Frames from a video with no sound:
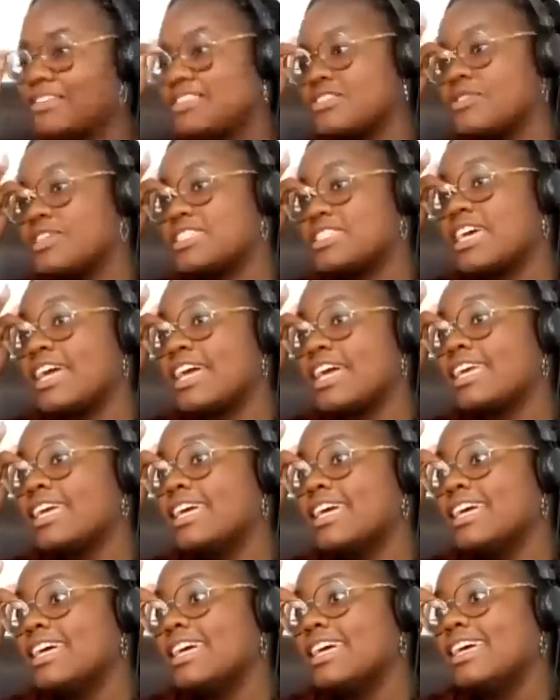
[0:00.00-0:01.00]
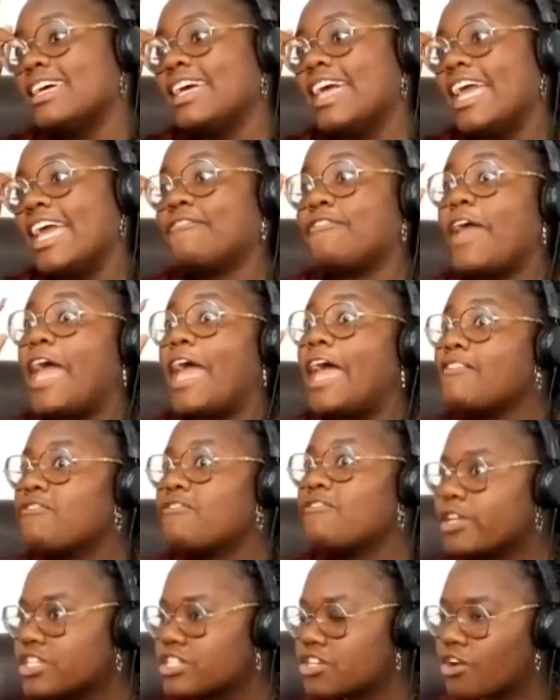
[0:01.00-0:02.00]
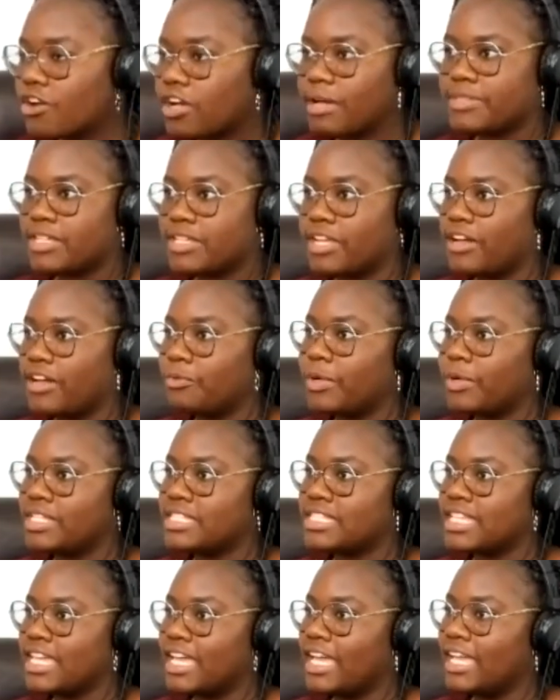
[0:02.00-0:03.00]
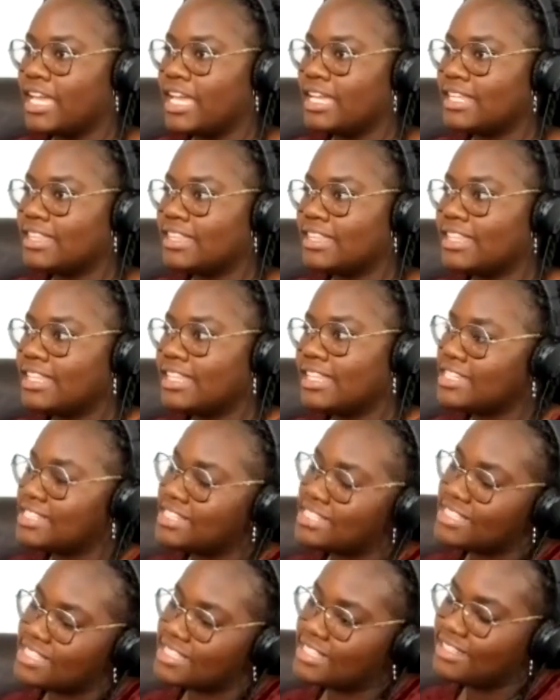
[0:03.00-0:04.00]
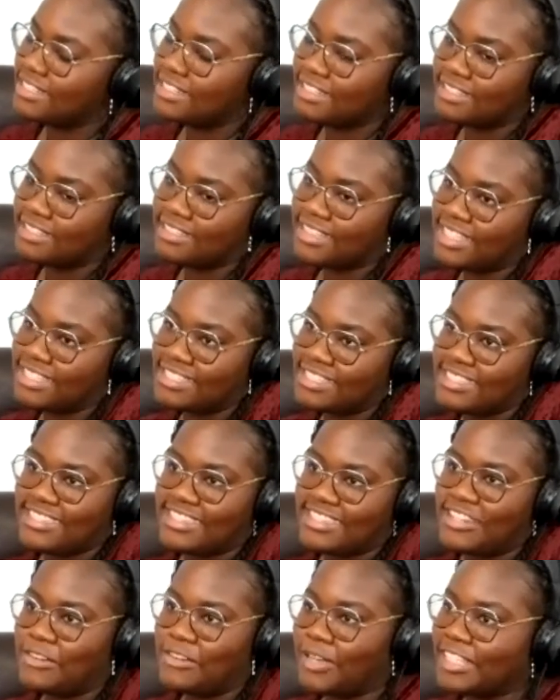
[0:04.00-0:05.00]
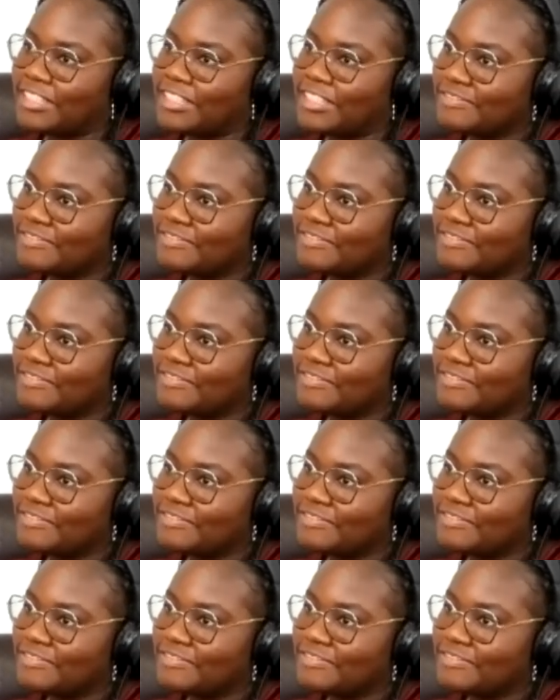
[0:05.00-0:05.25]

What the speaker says: So it's like, if every show comes out on Wednesday, it's just, that's annoying.